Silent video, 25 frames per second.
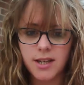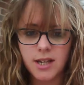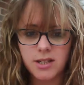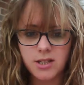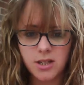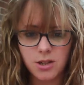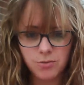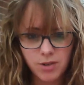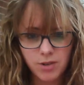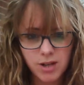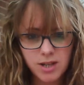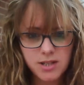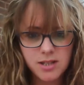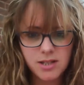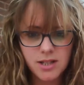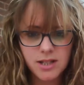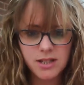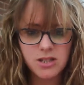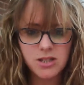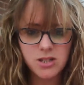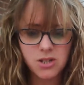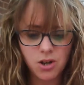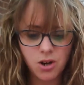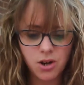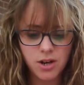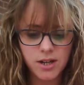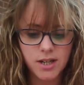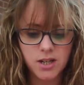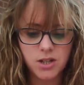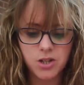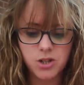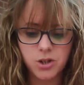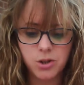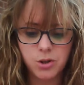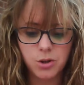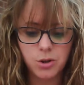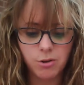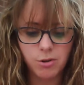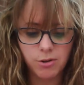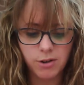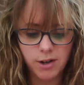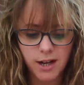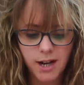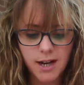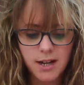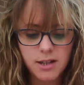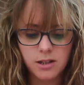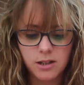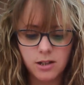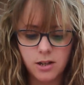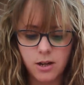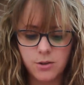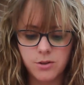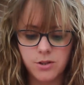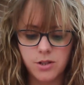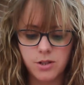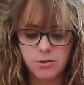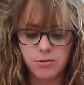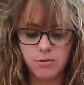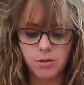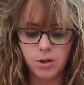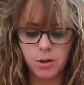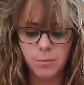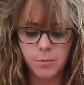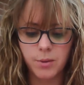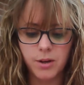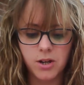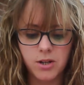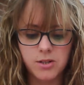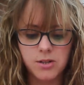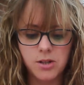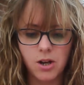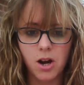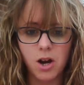yet I recently decided to create the Lotus Group because